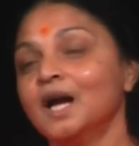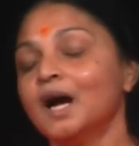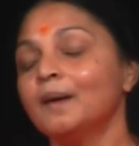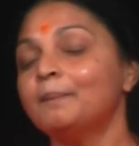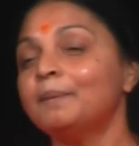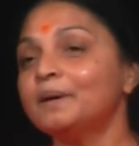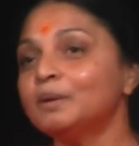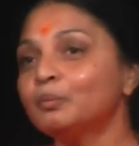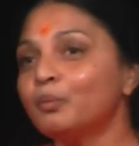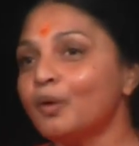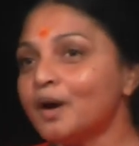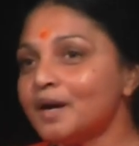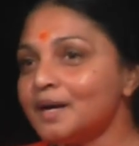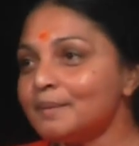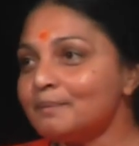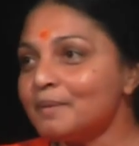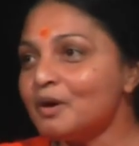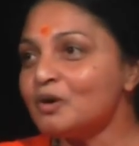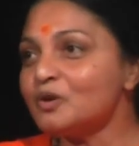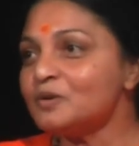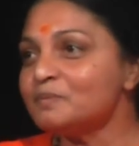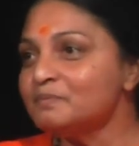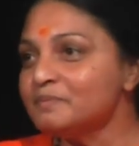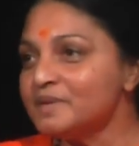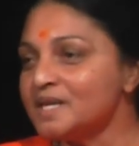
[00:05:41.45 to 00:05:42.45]
But what
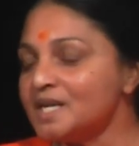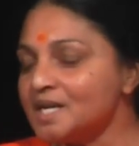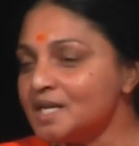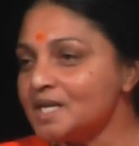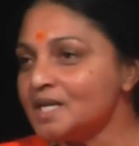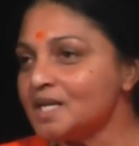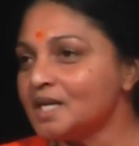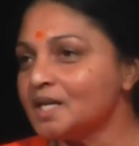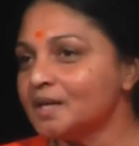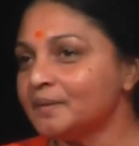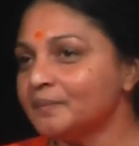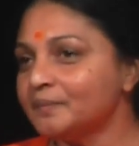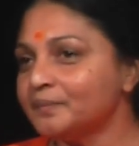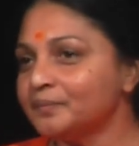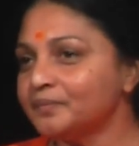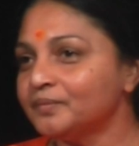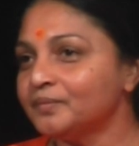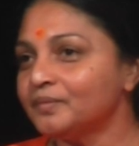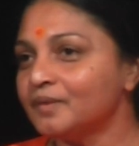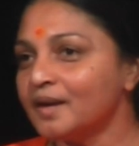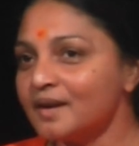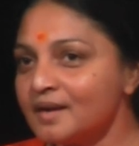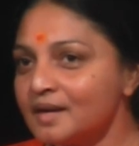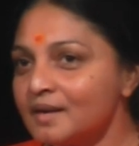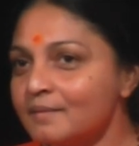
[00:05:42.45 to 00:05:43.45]
about me?
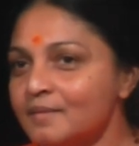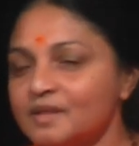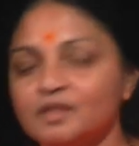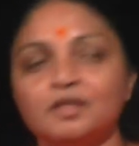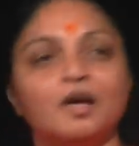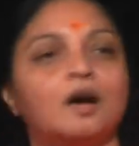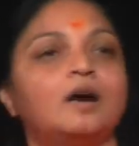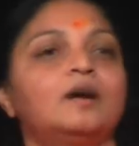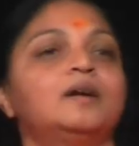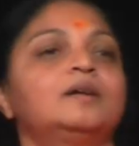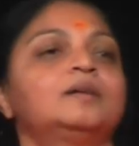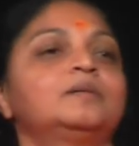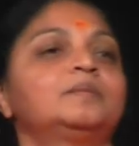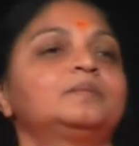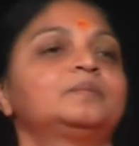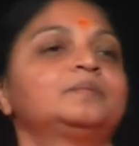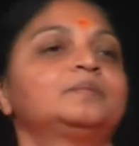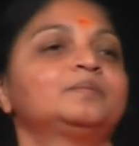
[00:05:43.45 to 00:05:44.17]
Think, no.